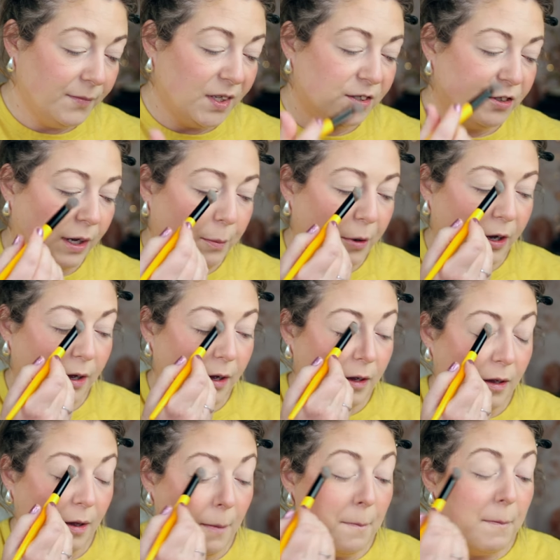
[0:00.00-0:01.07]
So I put,
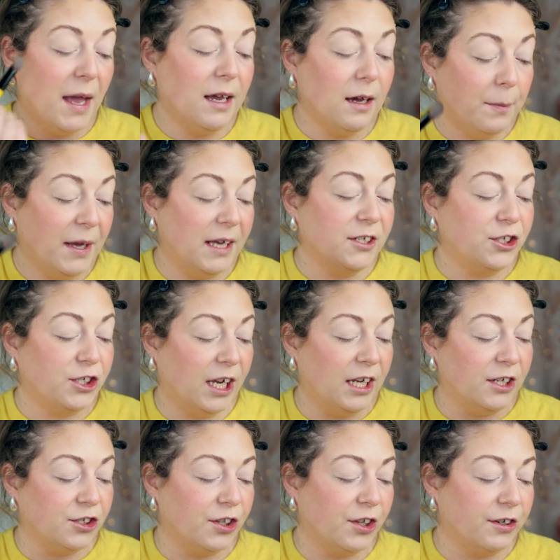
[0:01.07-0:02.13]
makeup has
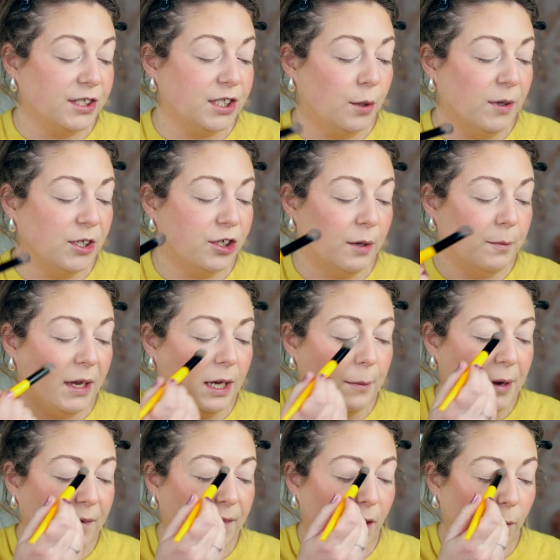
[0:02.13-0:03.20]
changed. There's so much good makeup
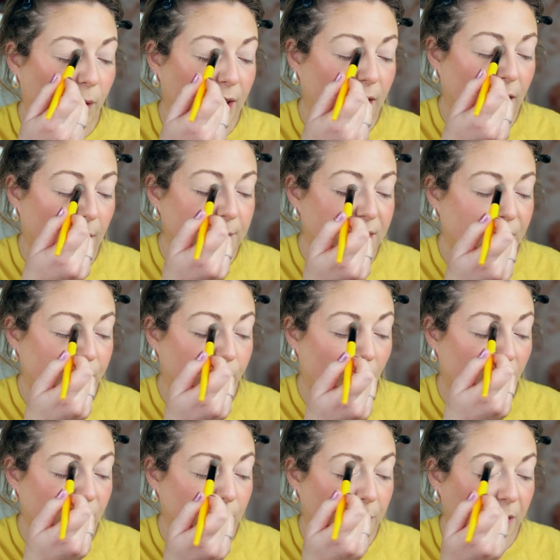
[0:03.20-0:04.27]
out there when it comes to
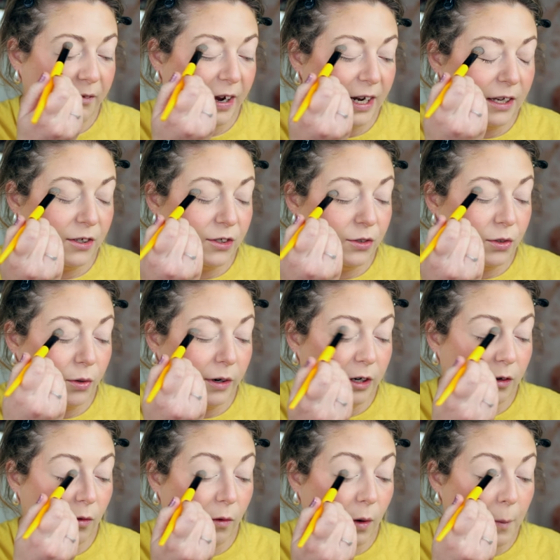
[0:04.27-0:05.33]
also providing a
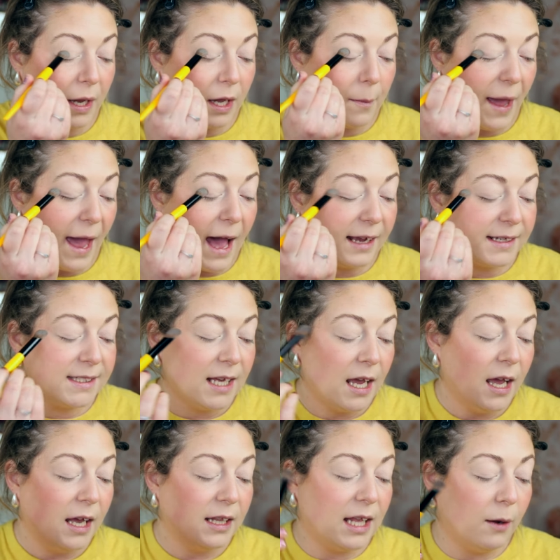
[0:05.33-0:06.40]
tutorial or makeup hacks
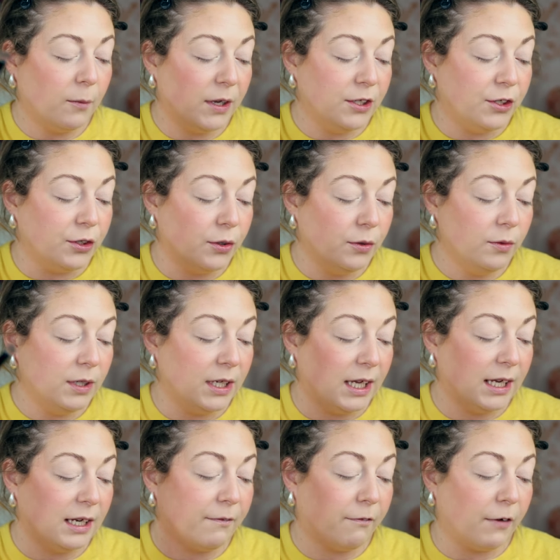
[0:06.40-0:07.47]
that we do
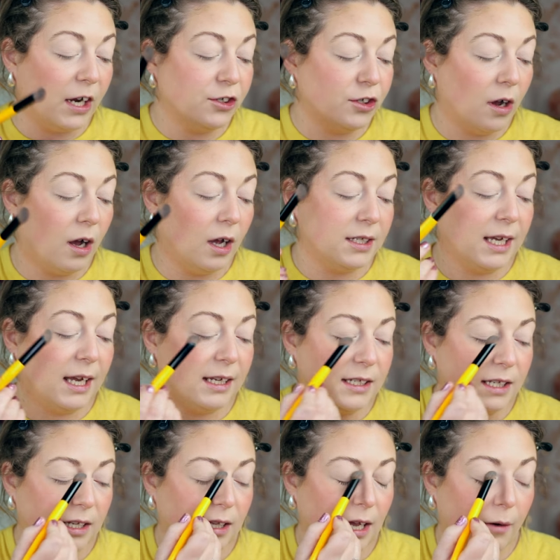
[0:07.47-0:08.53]
need fresh content
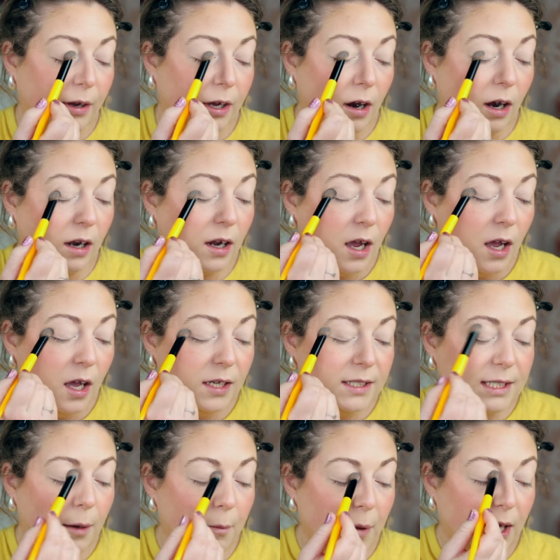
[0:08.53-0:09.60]
in that regard.
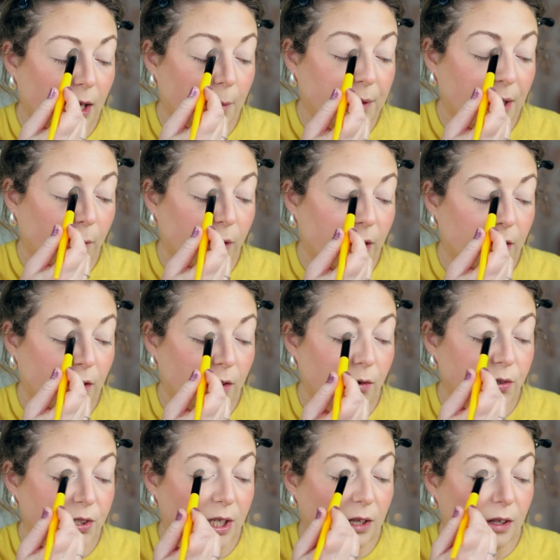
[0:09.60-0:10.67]
Some makeup that we
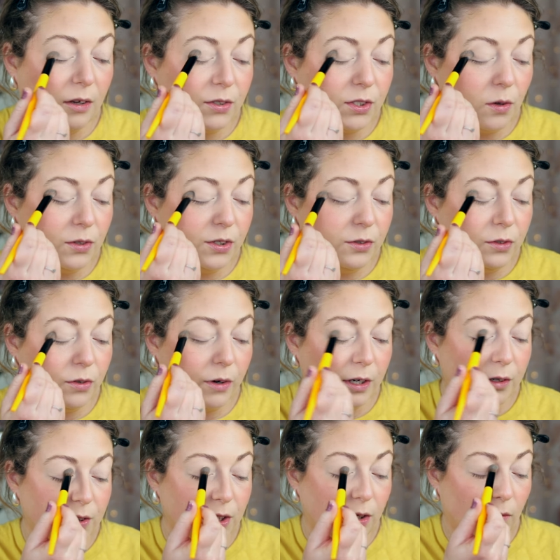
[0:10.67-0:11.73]
used in those old
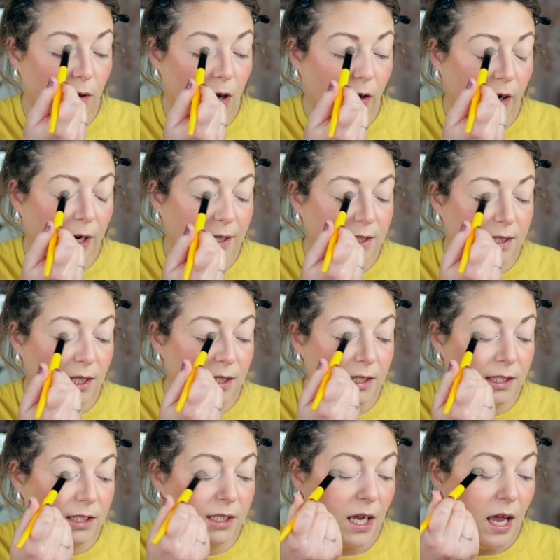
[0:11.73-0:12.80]
tutorials no longer
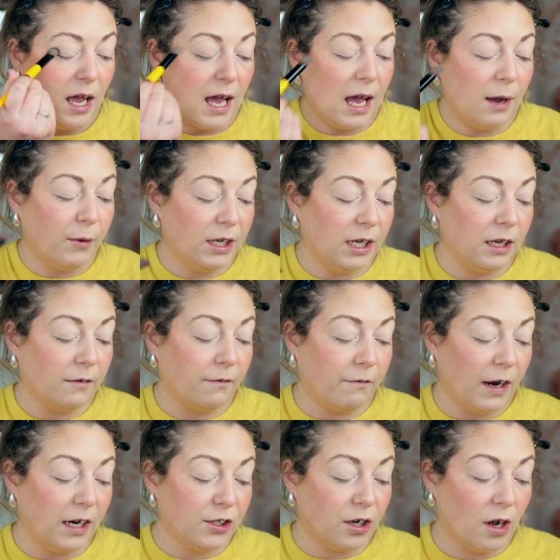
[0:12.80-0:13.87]
exists, and we need
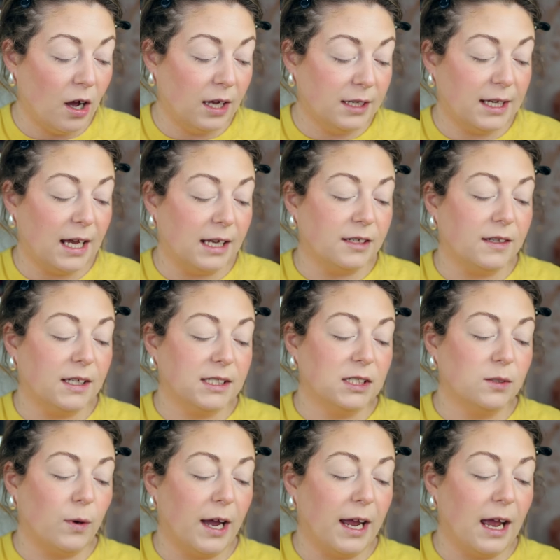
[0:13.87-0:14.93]
fresh content. This
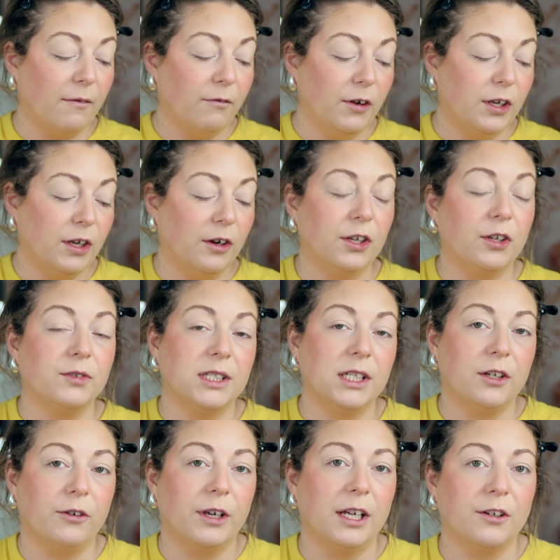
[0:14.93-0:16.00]
is why every year you see
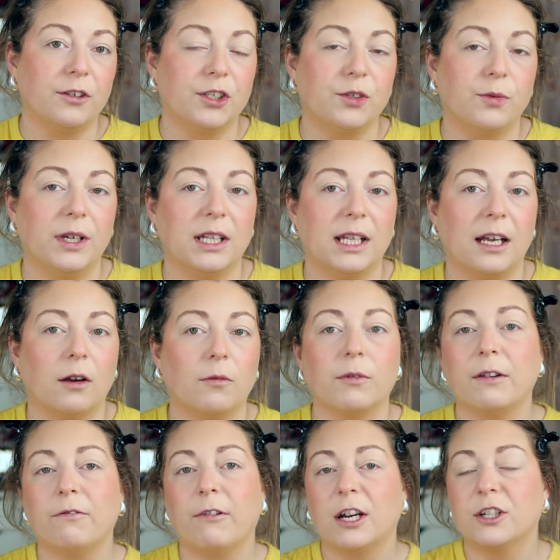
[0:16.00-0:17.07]
creators doing like a
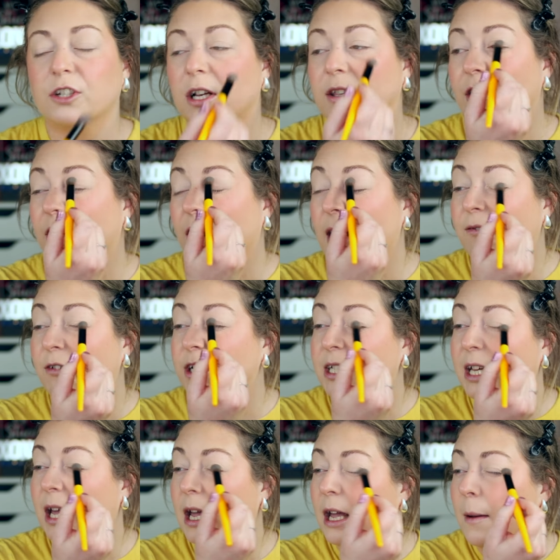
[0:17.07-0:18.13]
refresh on their
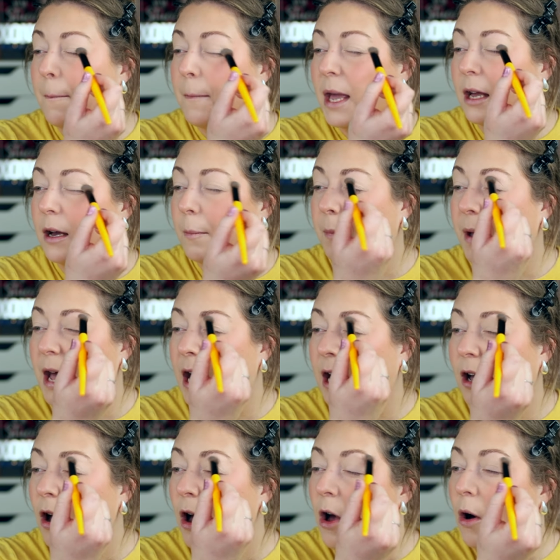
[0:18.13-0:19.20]
everyday makeup
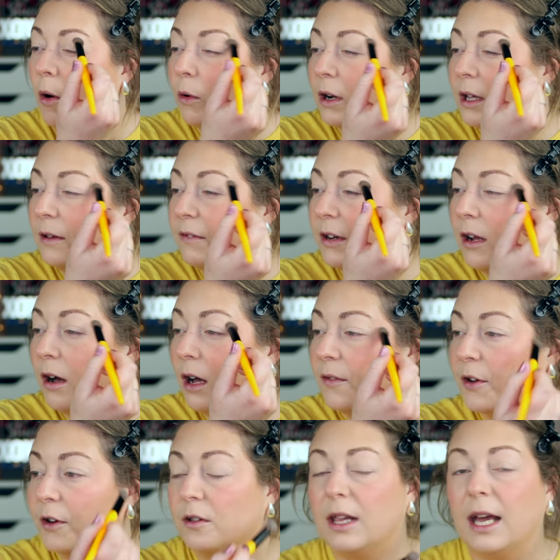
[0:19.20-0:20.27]
bag, or even on
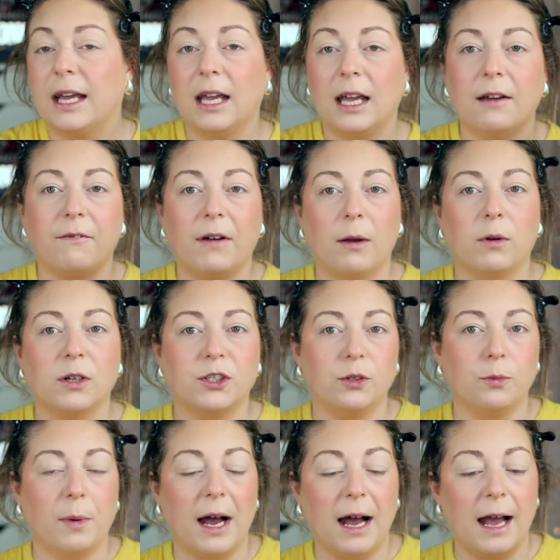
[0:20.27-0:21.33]
their like, if I were
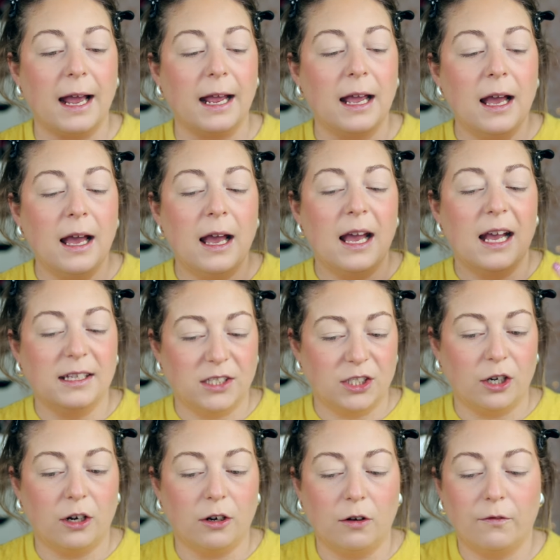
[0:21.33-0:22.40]
to buy and
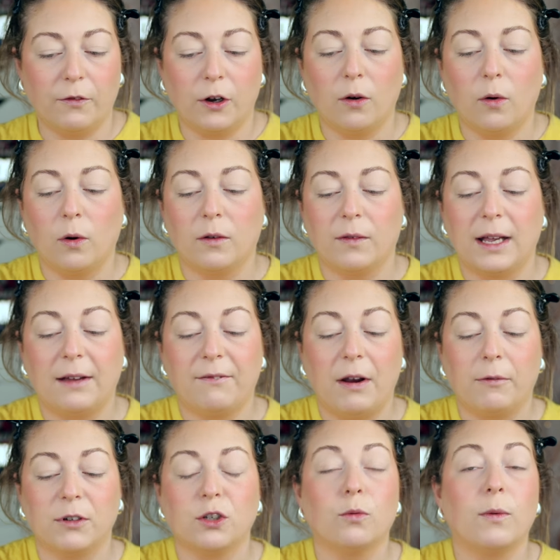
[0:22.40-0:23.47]
start over, or like if I
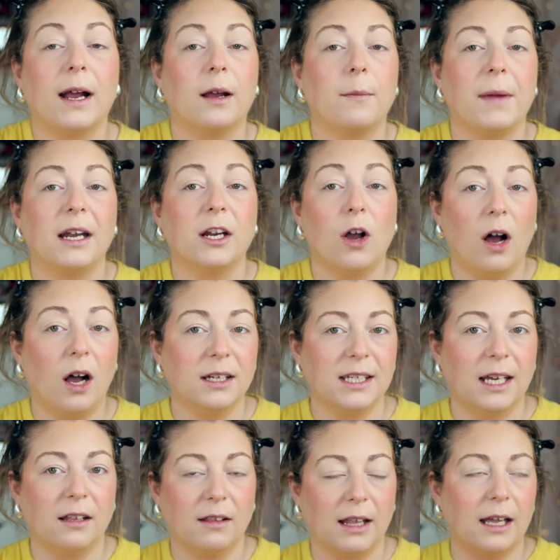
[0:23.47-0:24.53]
were to recommend
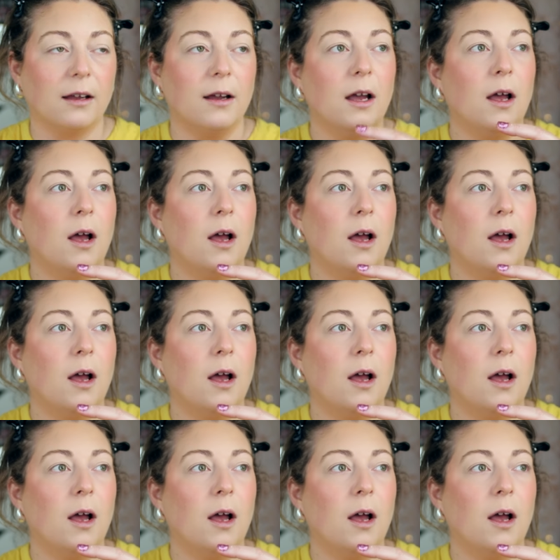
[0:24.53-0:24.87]
content, like